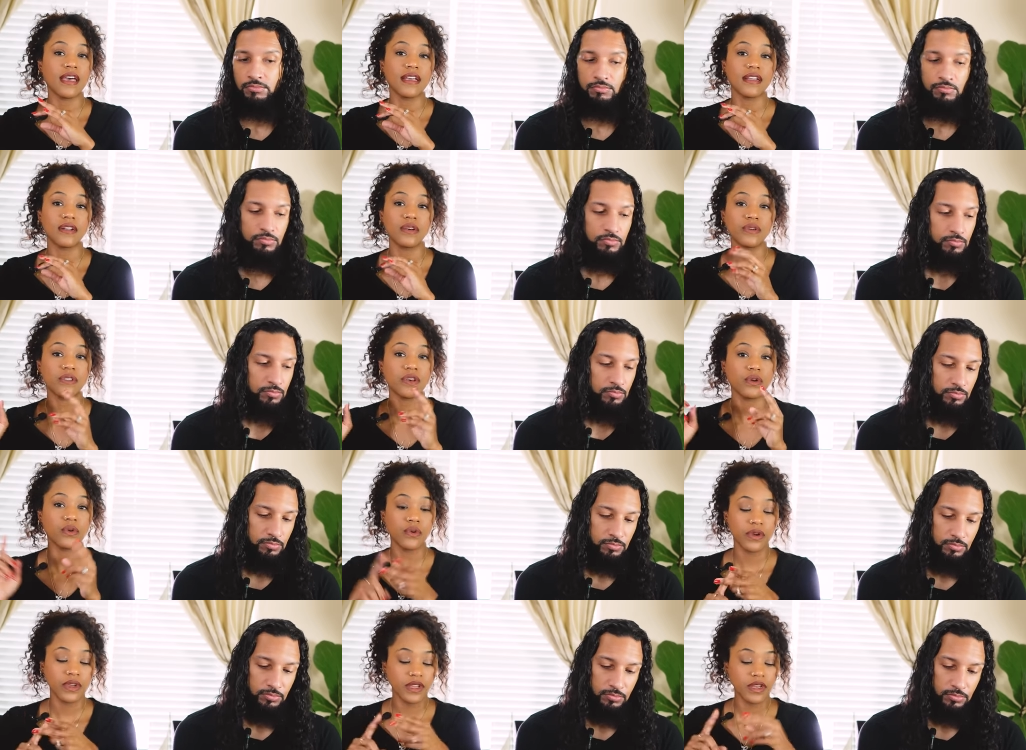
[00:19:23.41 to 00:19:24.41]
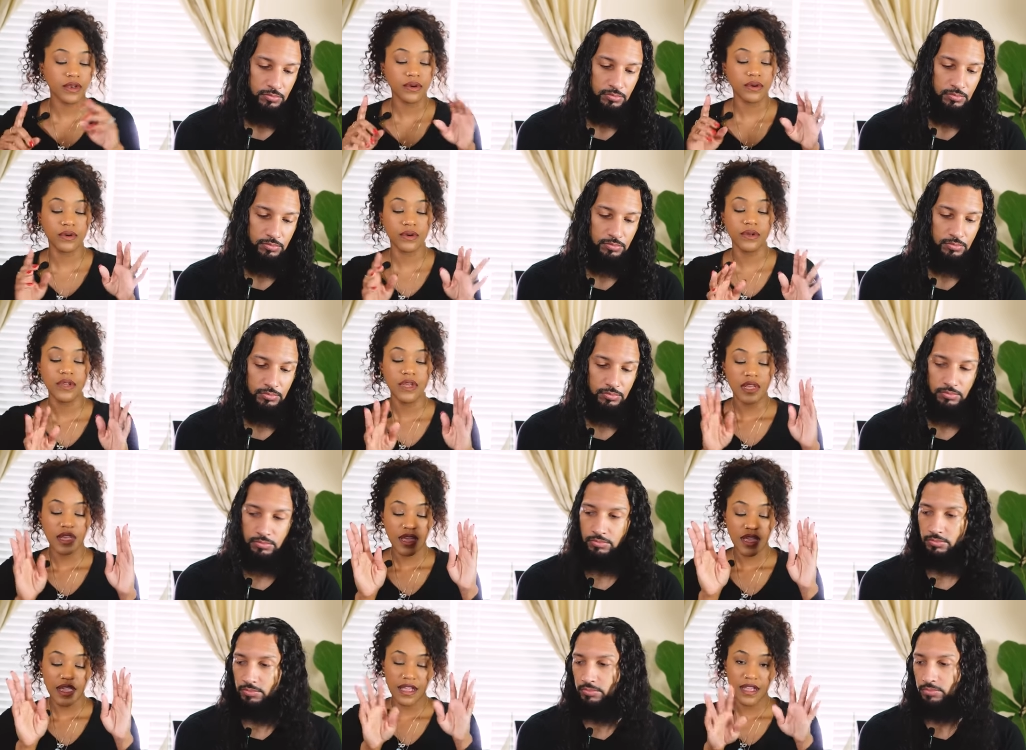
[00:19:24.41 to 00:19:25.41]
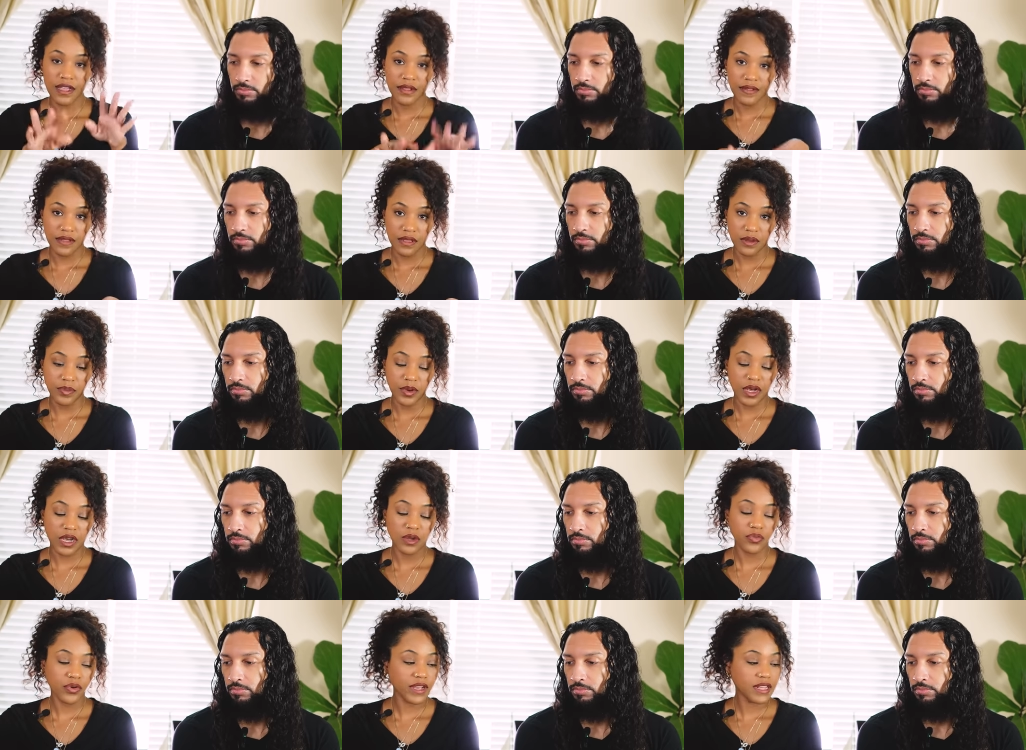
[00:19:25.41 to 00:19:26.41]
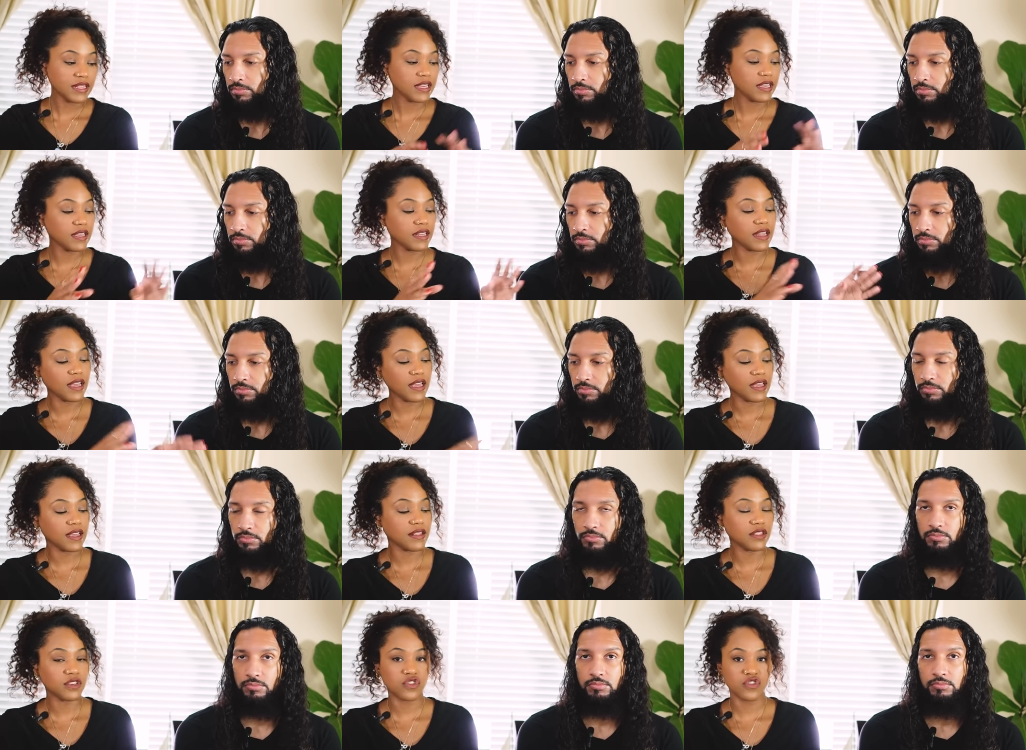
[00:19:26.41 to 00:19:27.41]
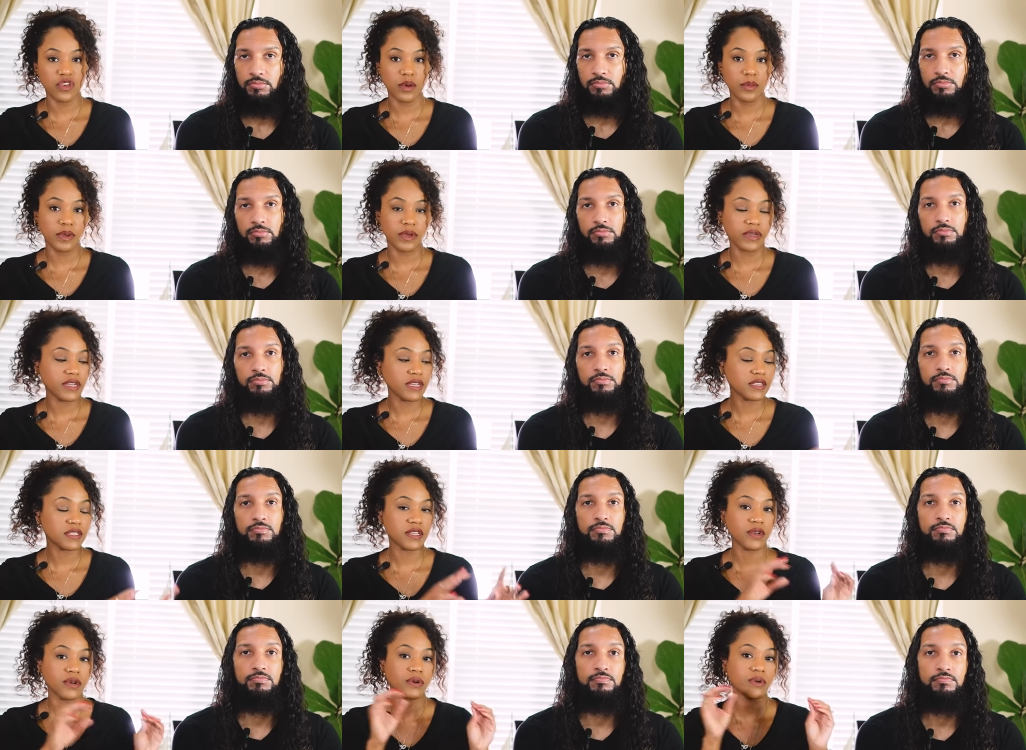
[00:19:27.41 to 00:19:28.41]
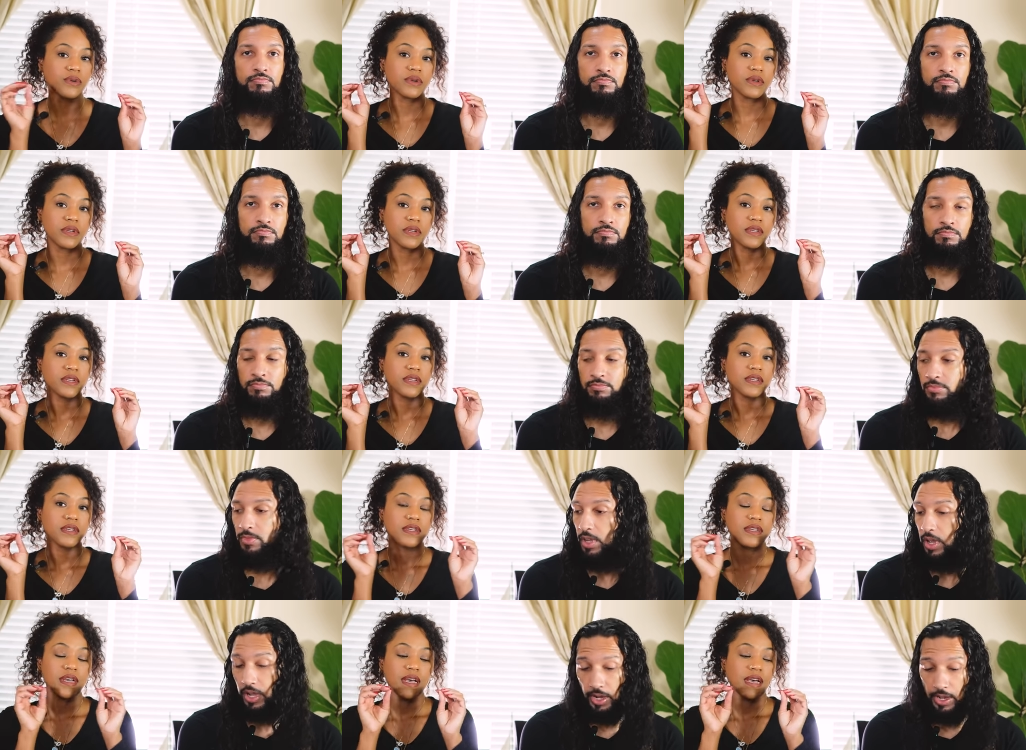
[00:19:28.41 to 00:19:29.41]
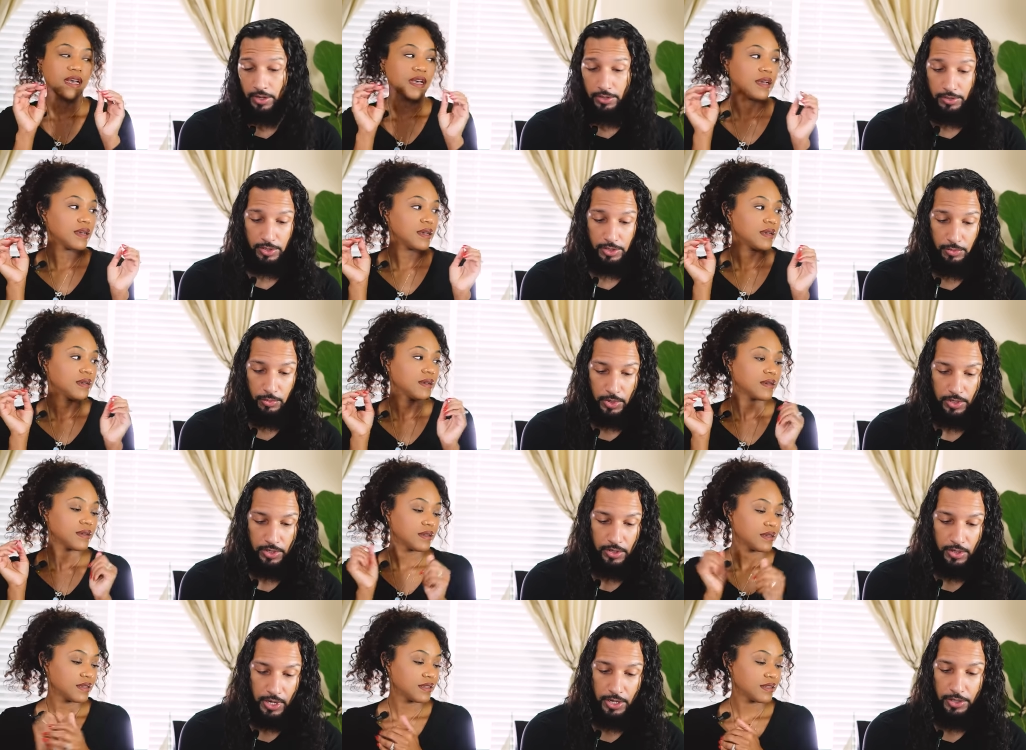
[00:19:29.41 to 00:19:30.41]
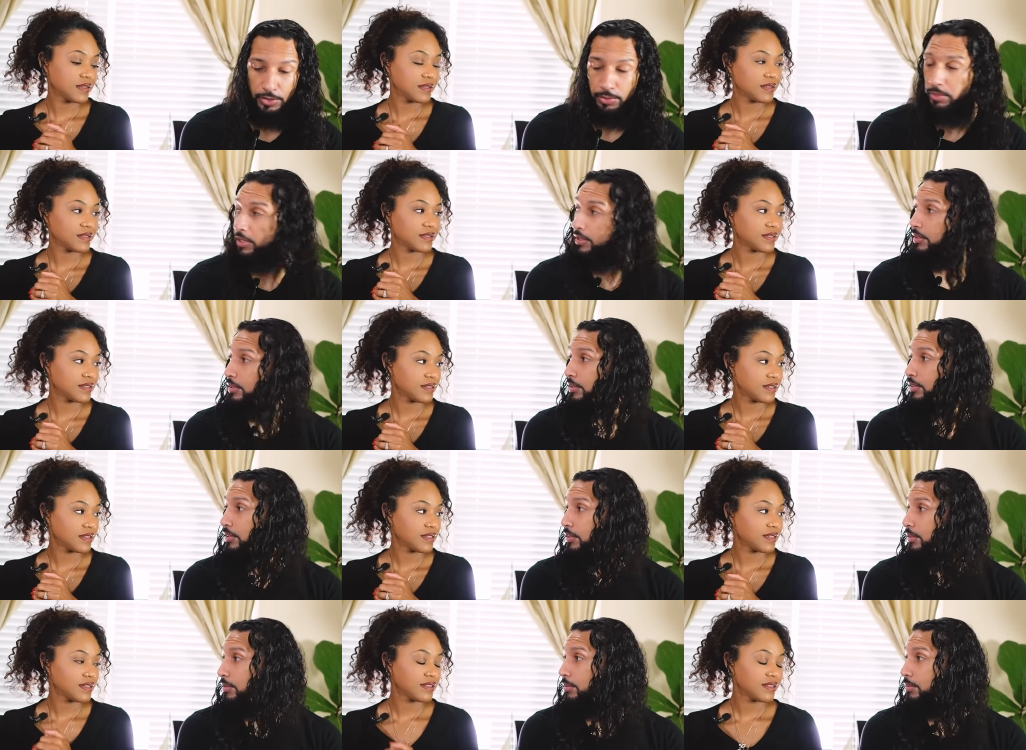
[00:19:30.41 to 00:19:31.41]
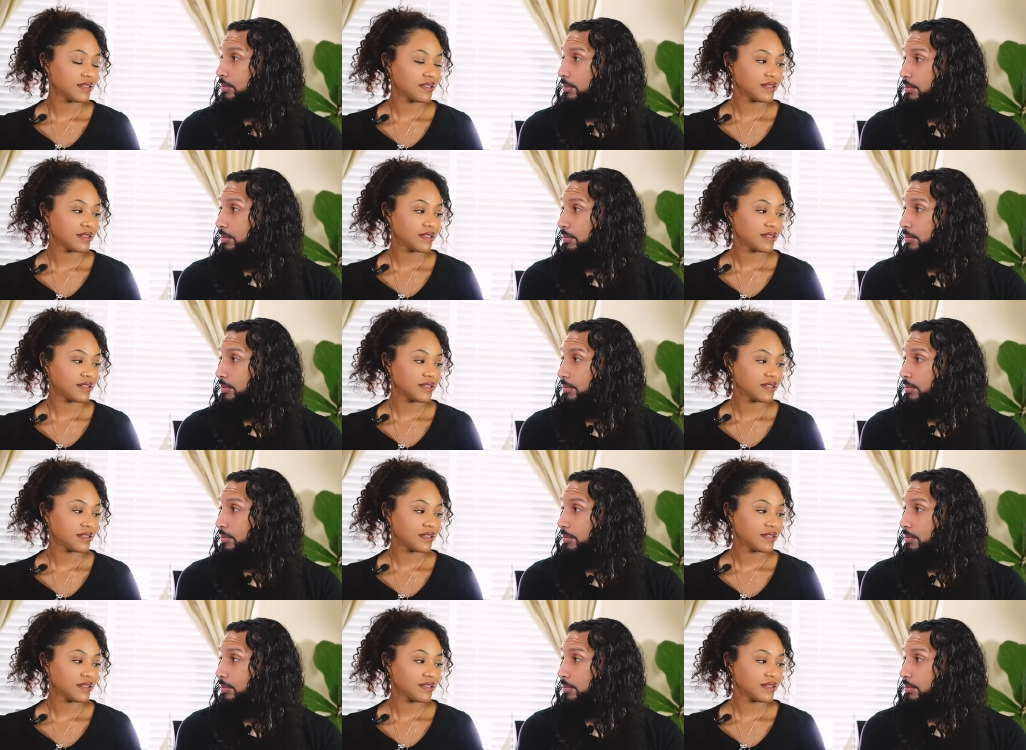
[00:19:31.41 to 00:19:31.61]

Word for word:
Speaker 1: had the Oreo and the pecan praline and the strawberry. So
Speaker 2: I gotta see whether or not you messed this up.